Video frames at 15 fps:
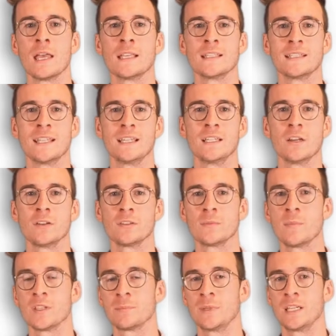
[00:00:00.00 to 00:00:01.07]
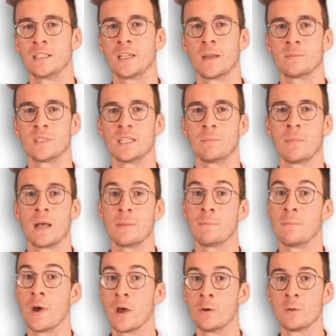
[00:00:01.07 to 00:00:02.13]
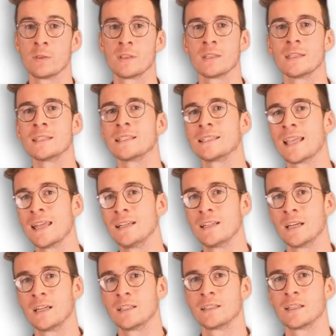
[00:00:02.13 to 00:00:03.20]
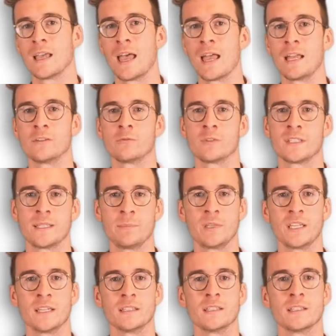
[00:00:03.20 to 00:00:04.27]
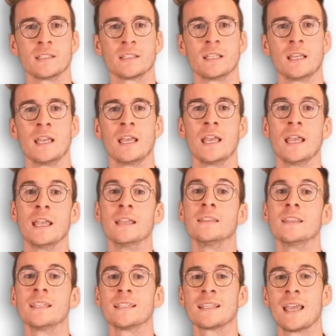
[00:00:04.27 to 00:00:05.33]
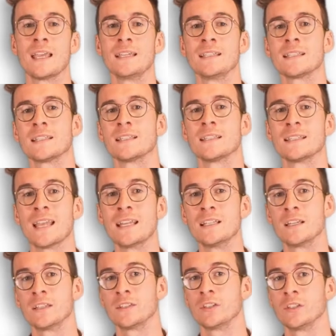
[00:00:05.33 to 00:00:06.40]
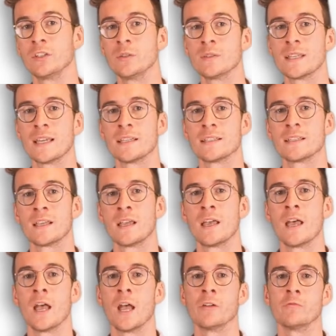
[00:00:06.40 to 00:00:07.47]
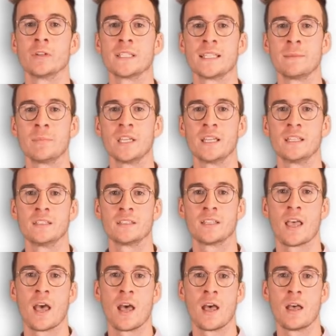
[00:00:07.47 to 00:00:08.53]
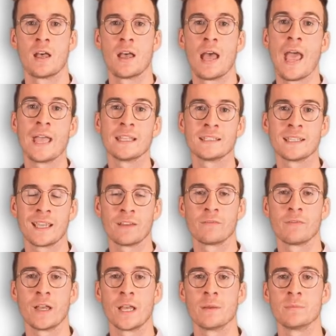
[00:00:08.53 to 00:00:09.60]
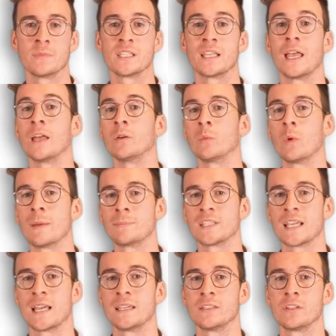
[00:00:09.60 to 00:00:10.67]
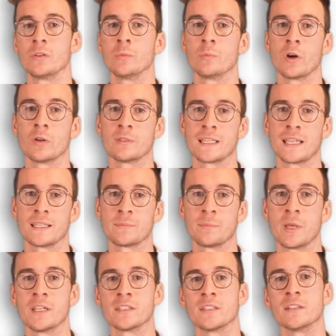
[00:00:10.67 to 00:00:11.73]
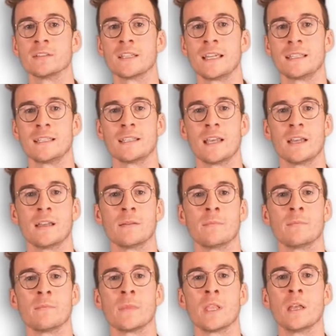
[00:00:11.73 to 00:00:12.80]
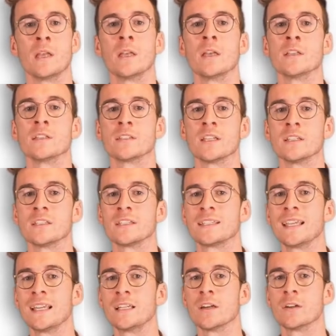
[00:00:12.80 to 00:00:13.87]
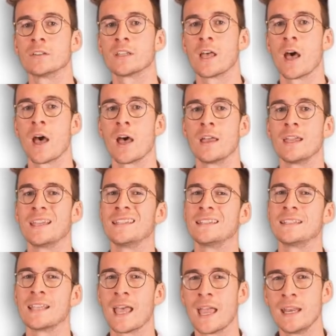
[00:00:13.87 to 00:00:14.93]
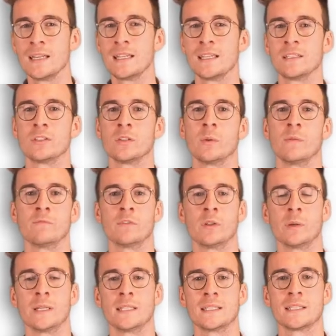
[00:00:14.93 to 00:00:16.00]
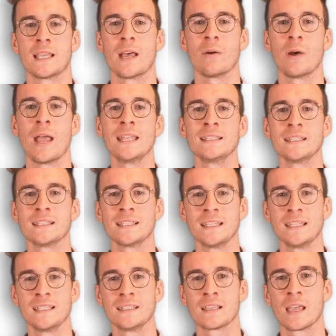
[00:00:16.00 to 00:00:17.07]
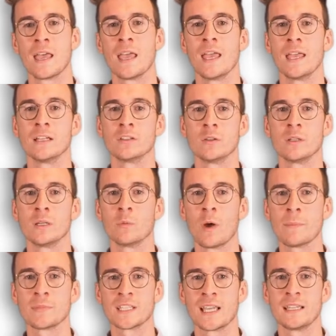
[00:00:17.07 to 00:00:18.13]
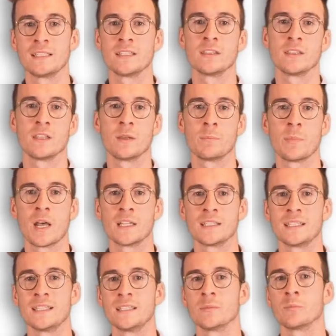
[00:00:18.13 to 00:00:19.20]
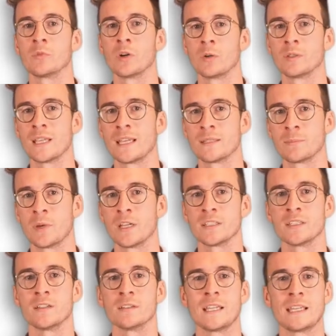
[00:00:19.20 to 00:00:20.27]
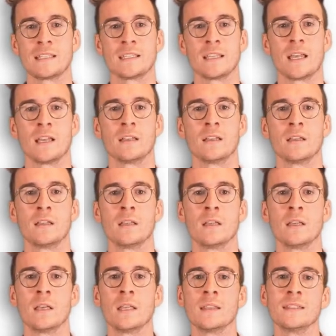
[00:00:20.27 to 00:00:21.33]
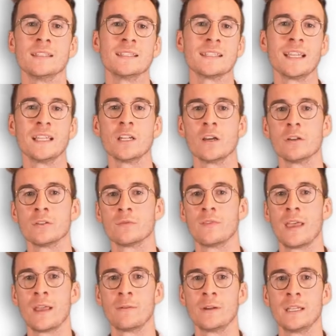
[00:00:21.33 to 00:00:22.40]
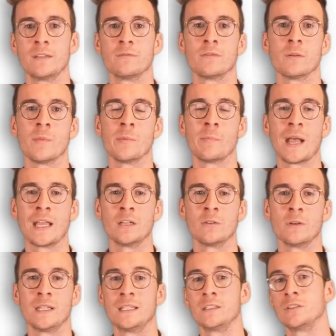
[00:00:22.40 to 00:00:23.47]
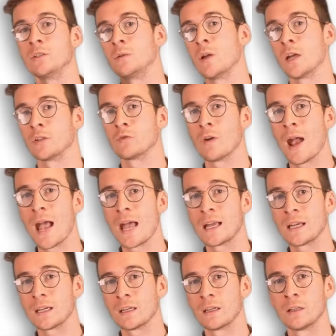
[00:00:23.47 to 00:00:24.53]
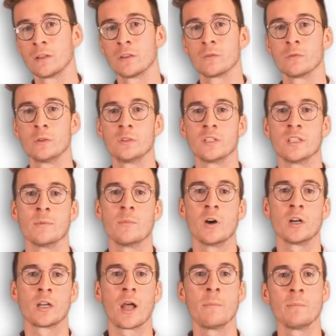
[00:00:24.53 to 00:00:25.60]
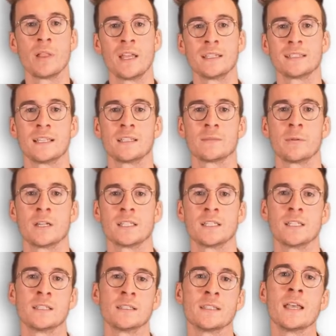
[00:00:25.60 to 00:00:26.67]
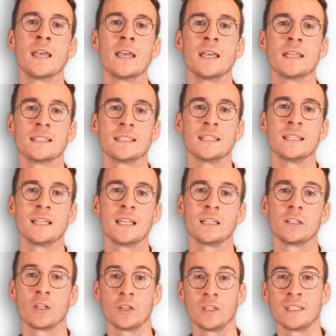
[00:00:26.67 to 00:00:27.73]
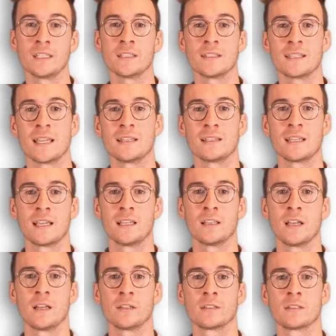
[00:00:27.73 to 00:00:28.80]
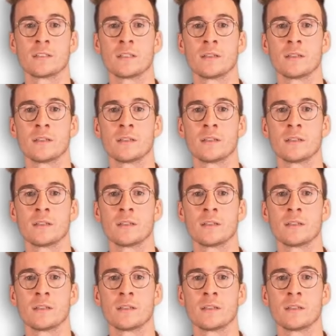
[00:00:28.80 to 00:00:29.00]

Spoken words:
Signals must be adopted by both senders and recipients. In this case, senders are users and recipients are ad tech firms and websites who process personal data. Such signals are intended to influence how entities, including websites and third parties, process personal data. These signals vary from a binary do not track through to the more complex expressions seen in cookie consent dialogues.